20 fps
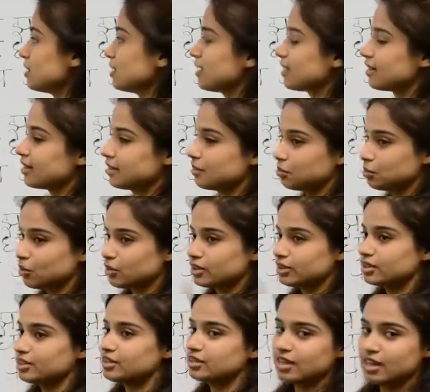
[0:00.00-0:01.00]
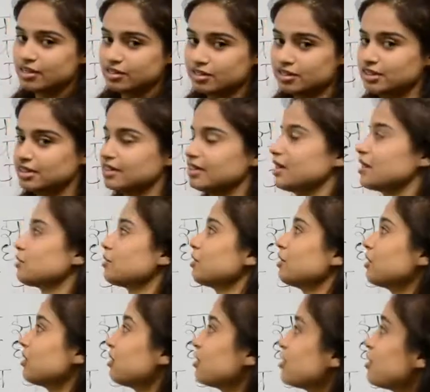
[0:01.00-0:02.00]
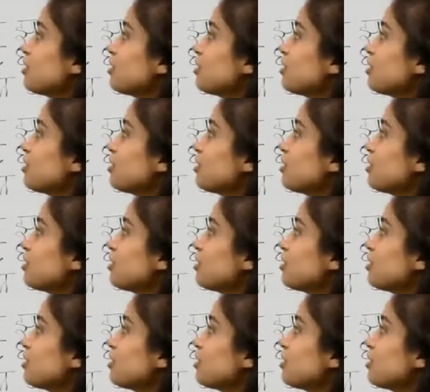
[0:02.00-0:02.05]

that are important are written down here.